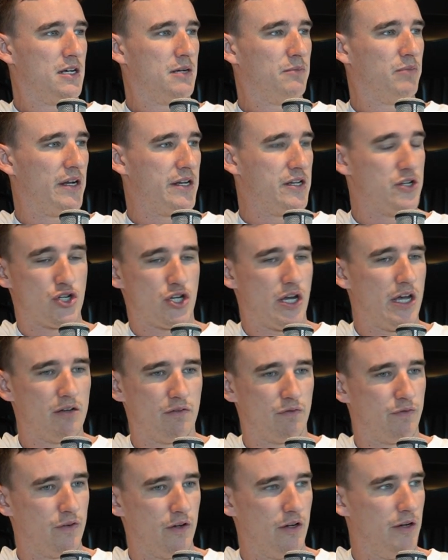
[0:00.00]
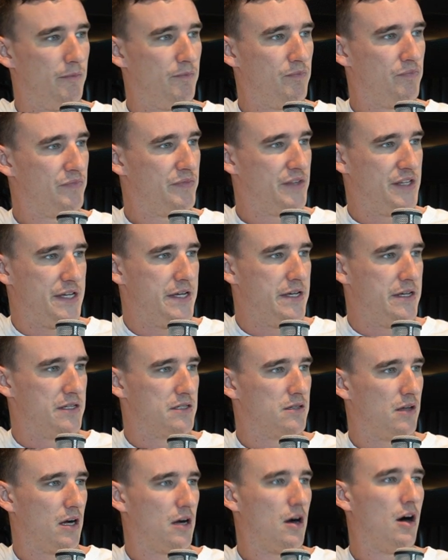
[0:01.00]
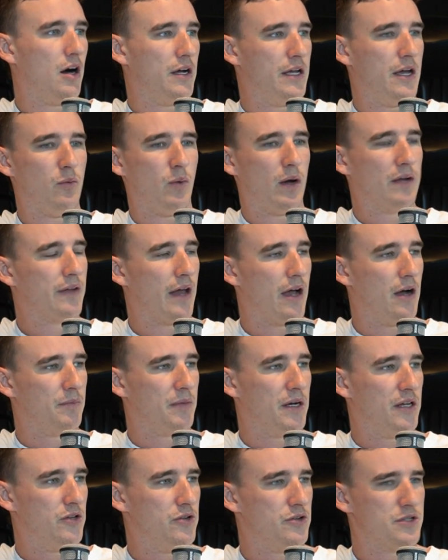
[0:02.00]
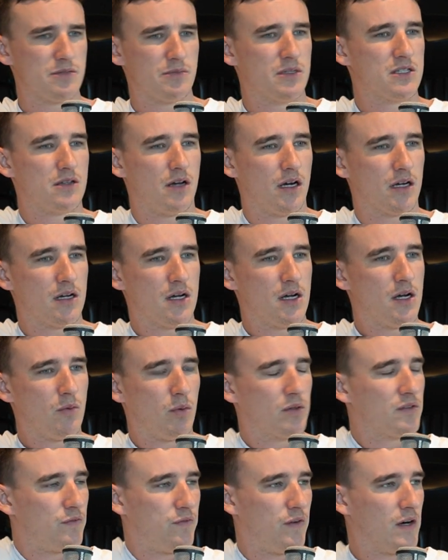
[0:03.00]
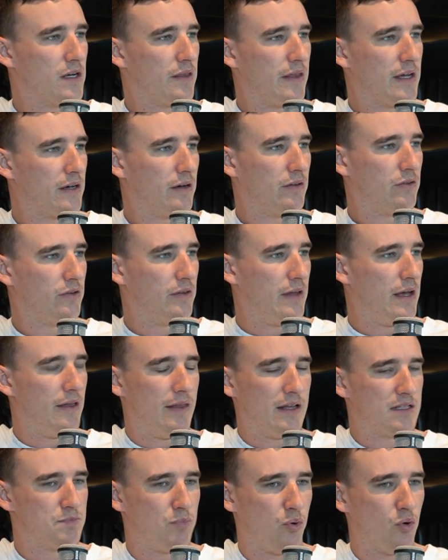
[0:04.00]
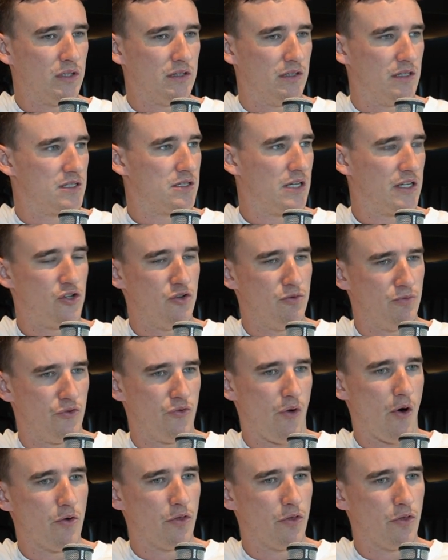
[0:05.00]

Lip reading: bloody shed for years. Like, oh yeah, one day I'm going to use them. It's like, what the fuck are they going to do there? That's pointless. Like, you grow